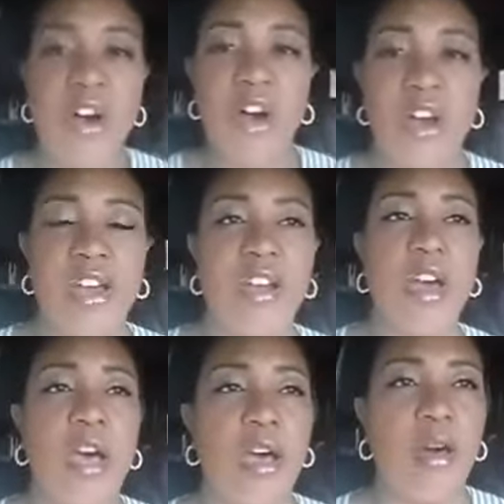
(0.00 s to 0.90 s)
on
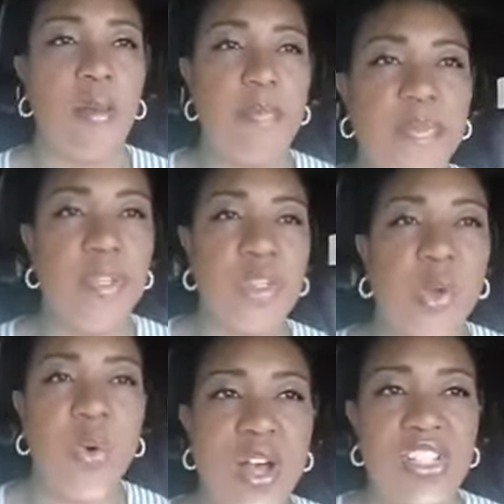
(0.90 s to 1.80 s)
the
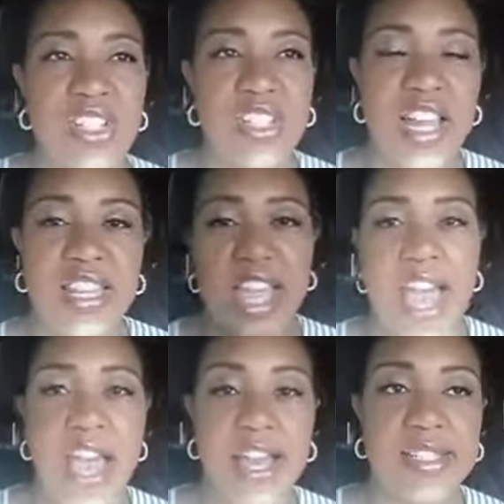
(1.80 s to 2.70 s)
questions that they
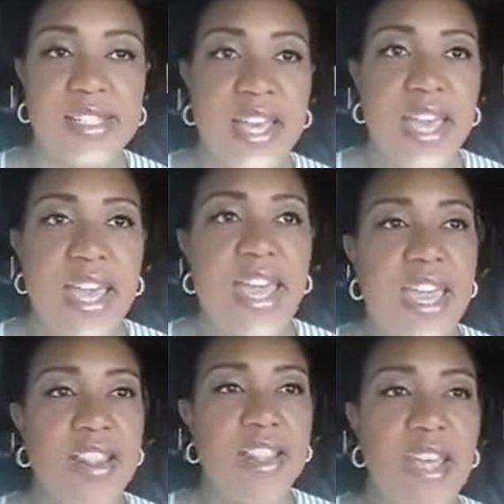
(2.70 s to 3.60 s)
ask.
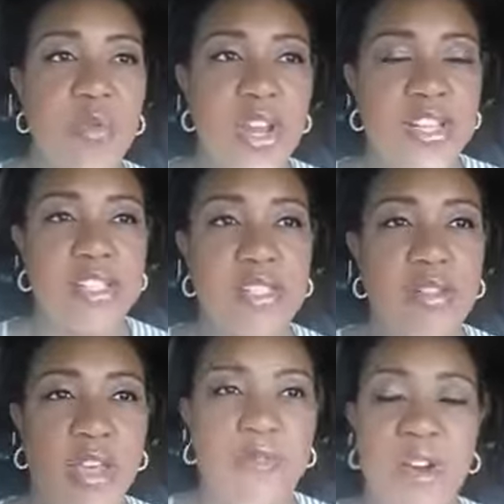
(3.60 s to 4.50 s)
And then when
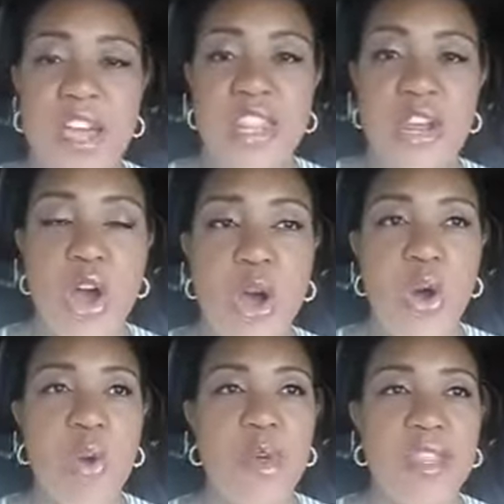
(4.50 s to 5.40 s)
they find their
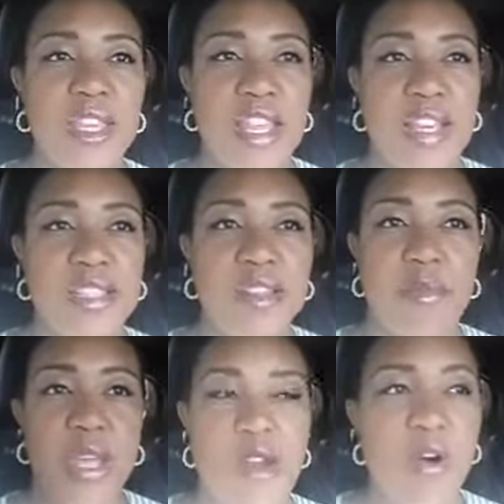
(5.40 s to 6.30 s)
home and then they
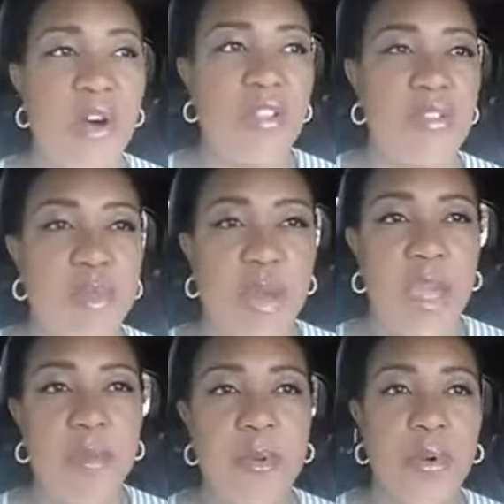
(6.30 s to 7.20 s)
submit all of the
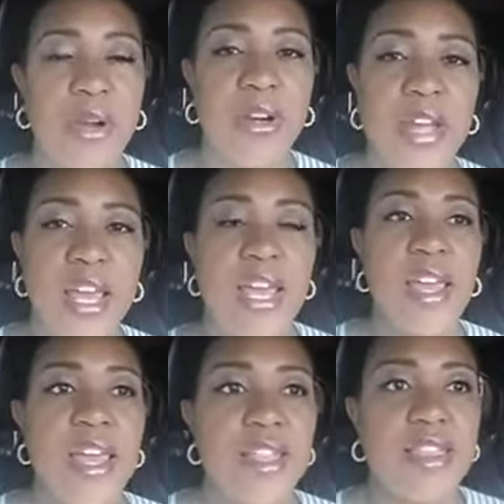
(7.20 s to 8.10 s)
paperwork,
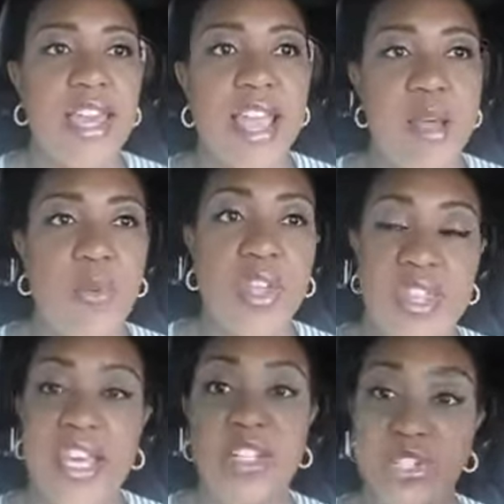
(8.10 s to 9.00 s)
when
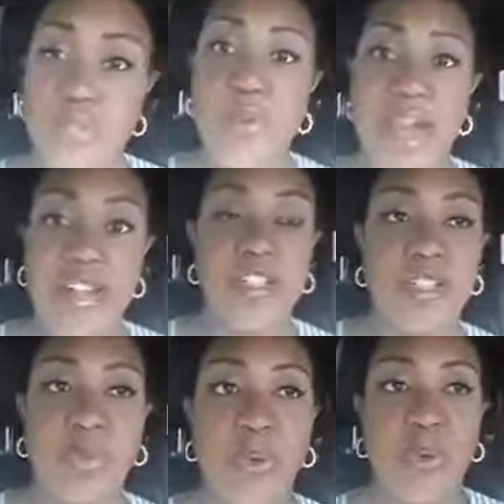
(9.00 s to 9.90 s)
they do
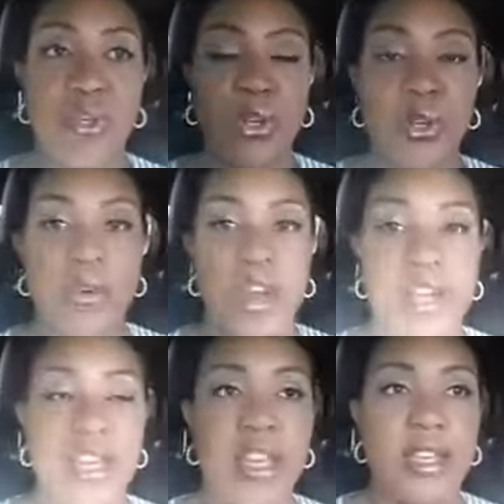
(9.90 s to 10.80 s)
actually pull your
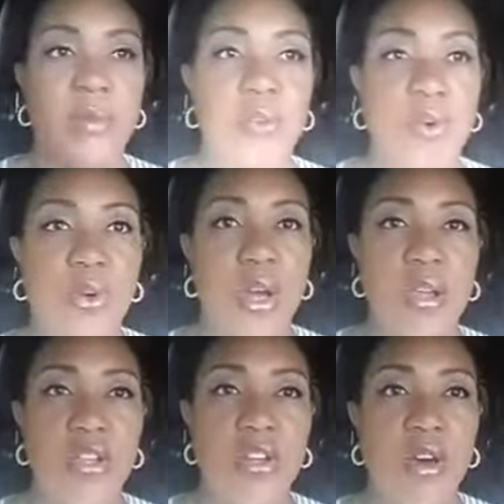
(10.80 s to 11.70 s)
credit, it will,
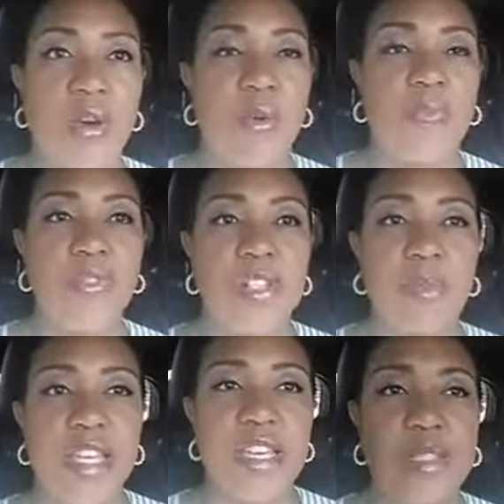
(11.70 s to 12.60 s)

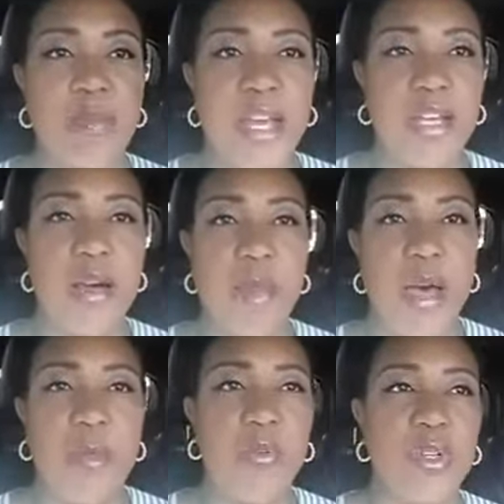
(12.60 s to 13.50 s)
some things might come
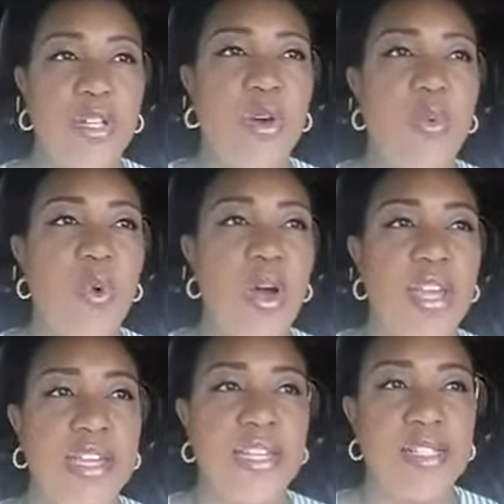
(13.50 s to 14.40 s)
up, and we don't
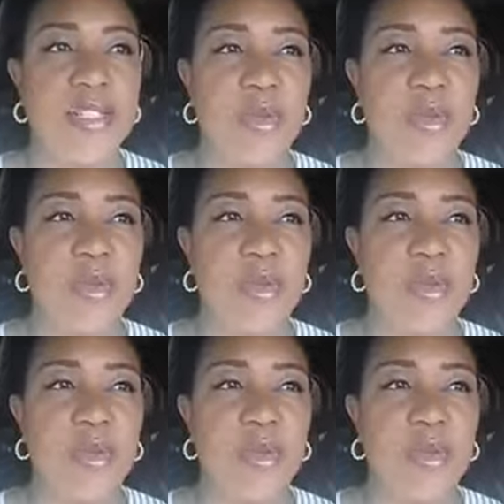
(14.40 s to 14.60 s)
want any